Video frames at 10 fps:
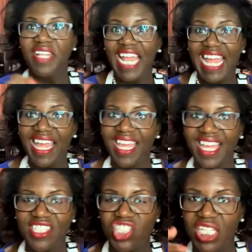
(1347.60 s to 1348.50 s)
put
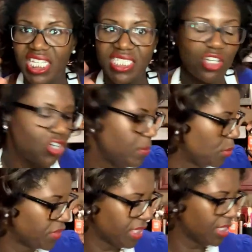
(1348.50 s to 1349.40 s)
egg and cheese and
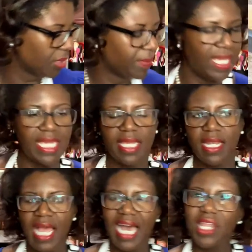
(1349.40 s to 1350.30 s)
crumble with a little
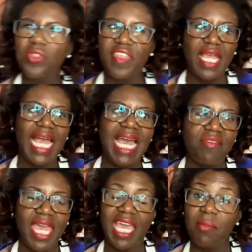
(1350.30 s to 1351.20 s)
bacon. I don't think I
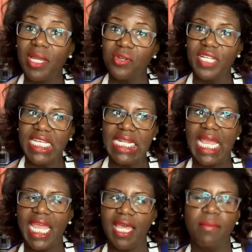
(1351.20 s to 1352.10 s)
have ham. I don't eat
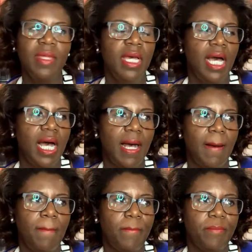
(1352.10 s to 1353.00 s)
ham,
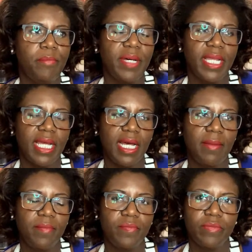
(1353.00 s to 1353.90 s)
um, but
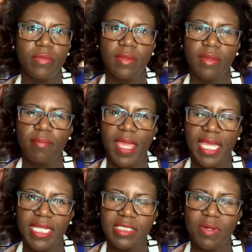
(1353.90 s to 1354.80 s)
um,
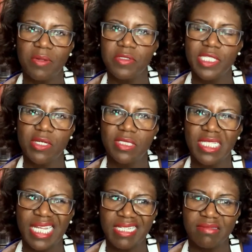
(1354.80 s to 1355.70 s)
bacon is probably the
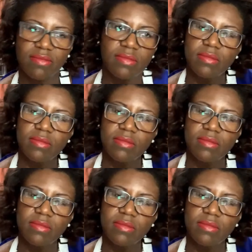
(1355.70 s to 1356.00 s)
only like